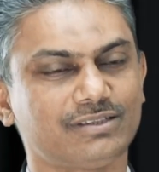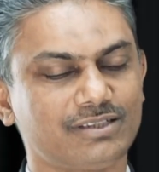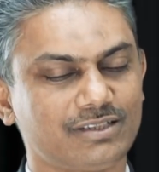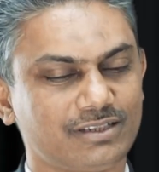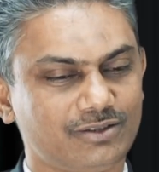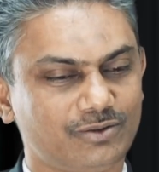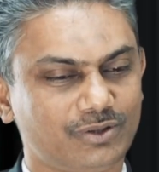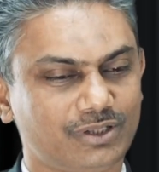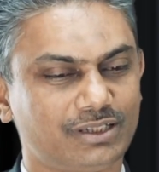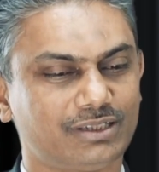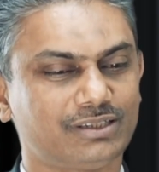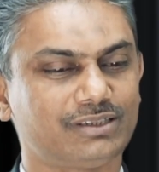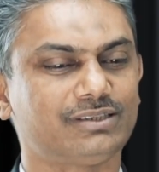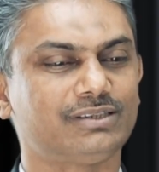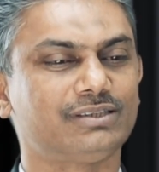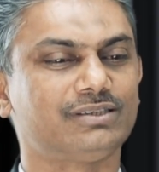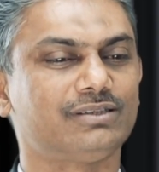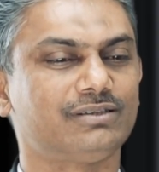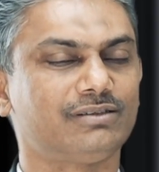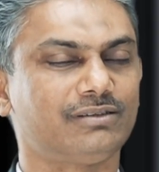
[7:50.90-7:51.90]
your
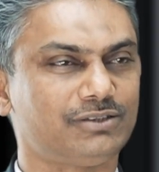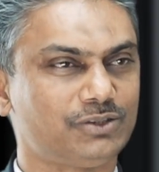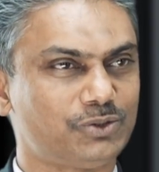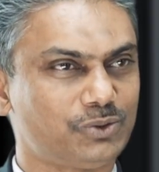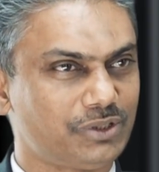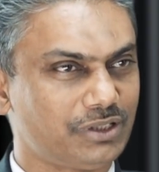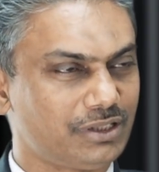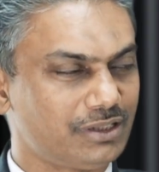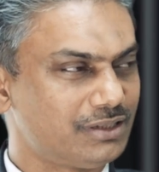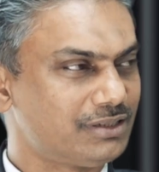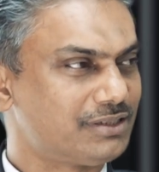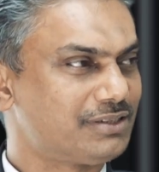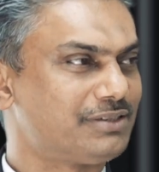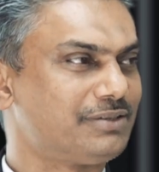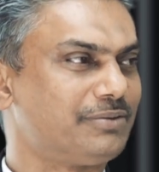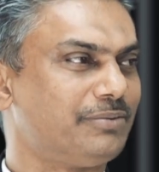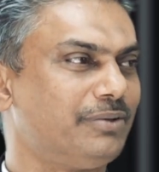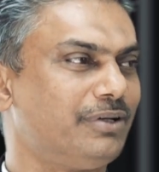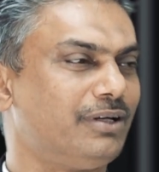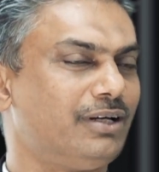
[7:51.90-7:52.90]
juniors,
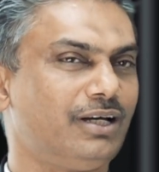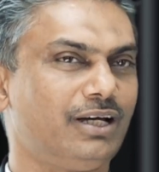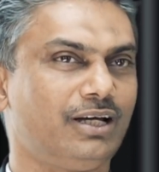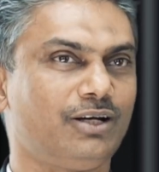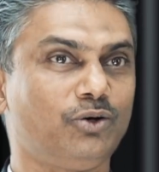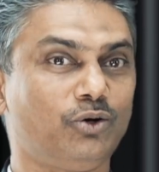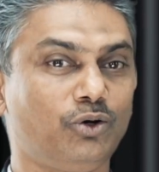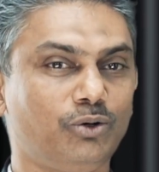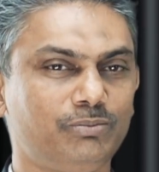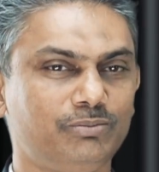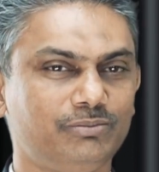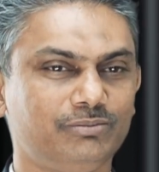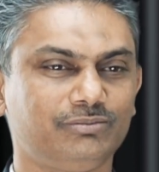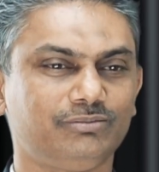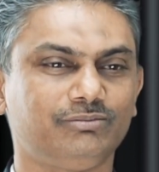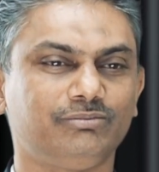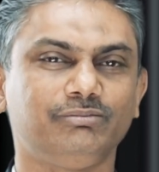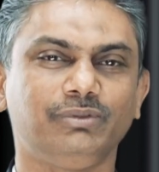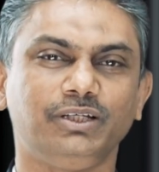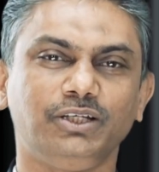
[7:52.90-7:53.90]
and hope
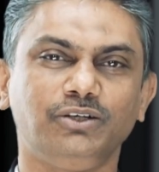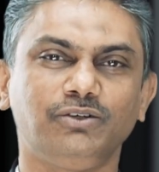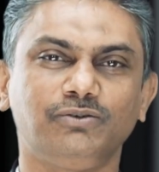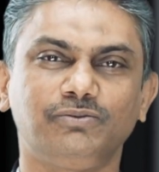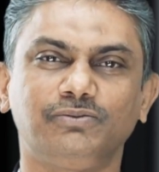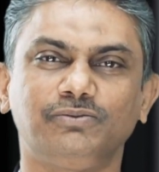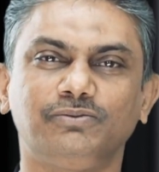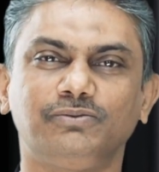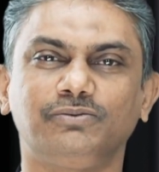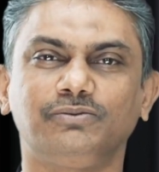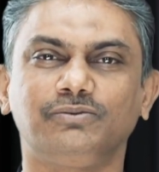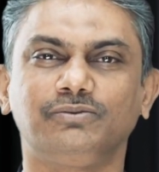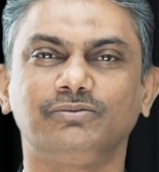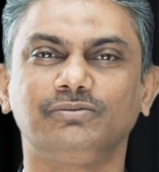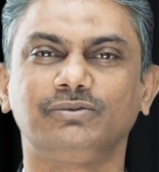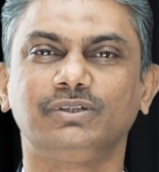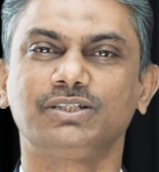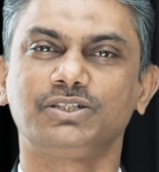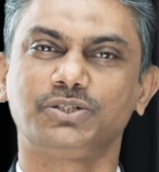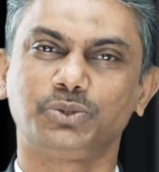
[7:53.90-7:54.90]
many of
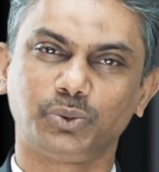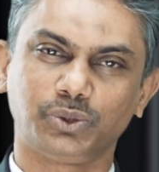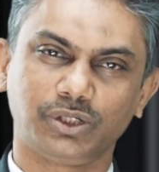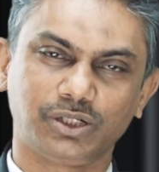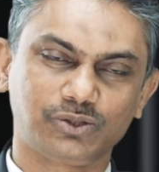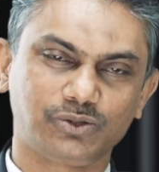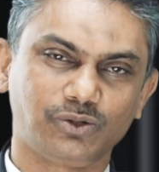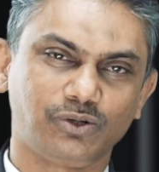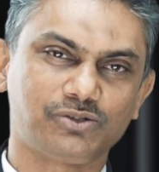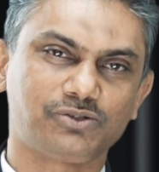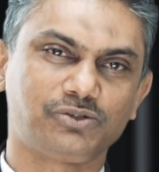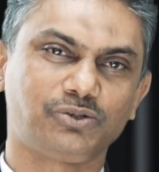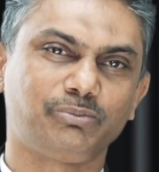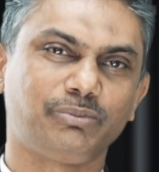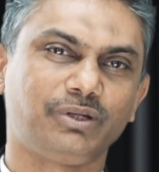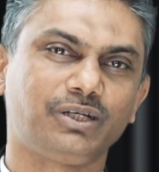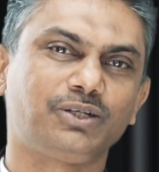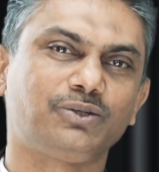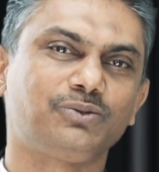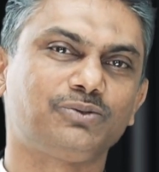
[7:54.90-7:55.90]
the students also
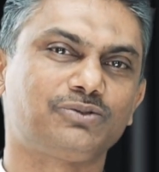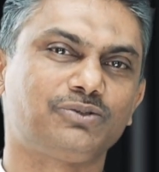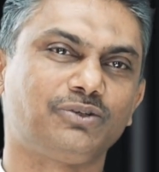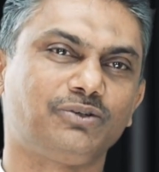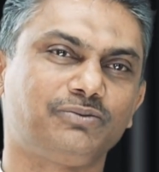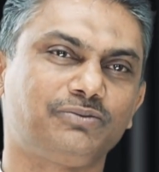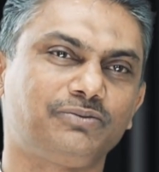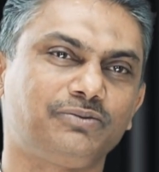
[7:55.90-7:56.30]
make use of